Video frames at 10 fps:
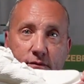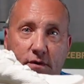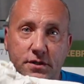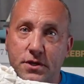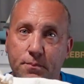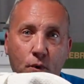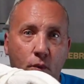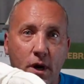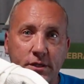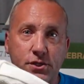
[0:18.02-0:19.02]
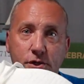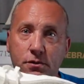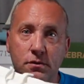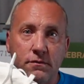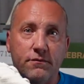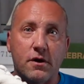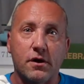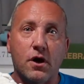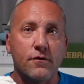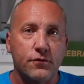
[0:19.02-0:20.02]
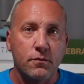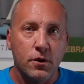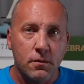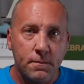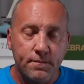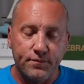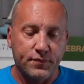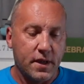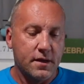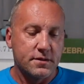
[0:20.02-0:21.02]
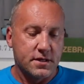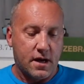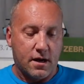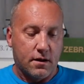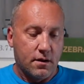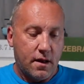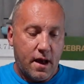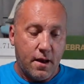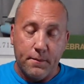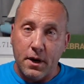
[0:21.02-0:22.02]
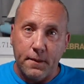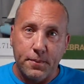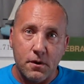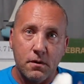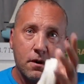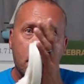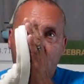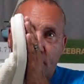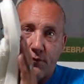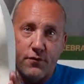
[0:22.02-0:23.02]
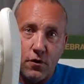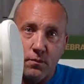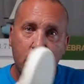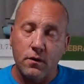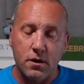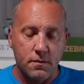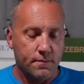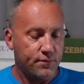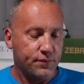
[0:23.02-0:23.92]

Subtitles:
Very simple white shoe, very comfortable. It's got a hemp upper, foam lower.